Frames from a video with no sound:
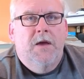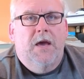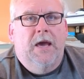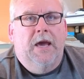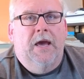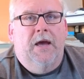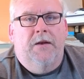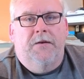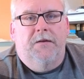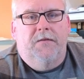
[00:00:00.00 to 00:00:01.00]

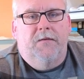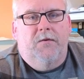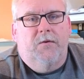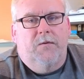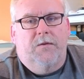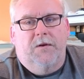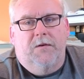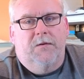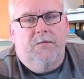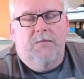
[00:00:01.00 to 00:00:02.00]
and
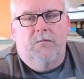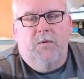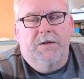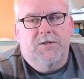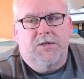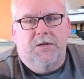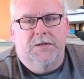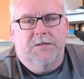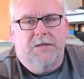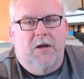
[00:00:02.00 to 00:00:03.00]
the windshield
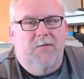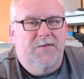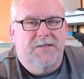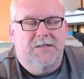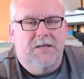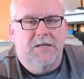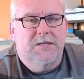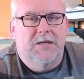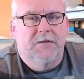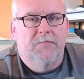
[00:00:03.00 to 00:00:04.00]
itself is
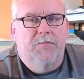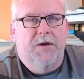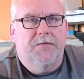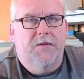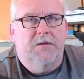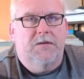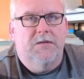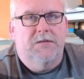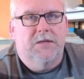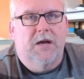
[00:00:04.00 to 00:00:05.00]
decent, but the
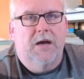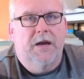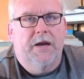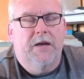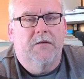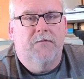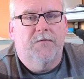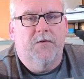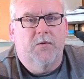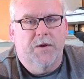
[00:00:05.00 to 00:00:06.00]
design
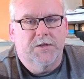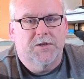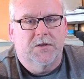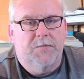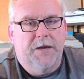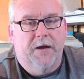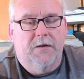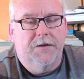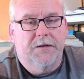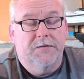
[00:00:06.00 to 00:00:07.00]
for the windshield to be
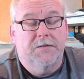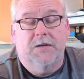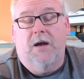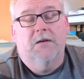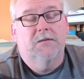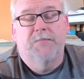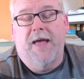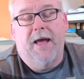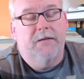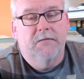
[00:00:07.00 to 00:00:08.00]
held in sucks
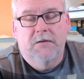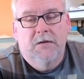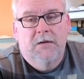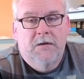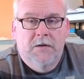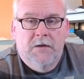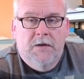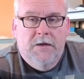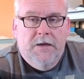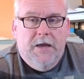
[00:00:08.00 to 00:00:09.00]
bad.
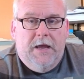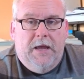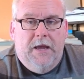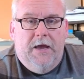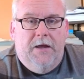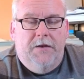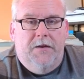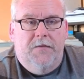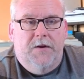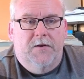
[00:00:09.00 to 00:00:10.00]
And
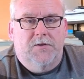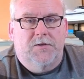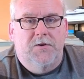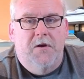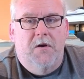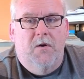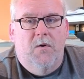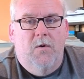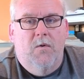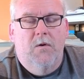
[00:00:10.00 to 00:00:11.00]
there's
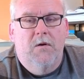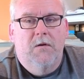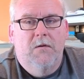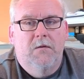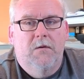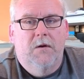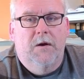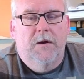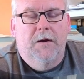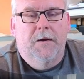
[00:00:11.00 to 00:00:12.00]
no
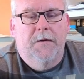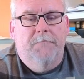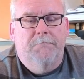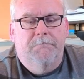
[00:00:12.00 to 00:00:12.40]
way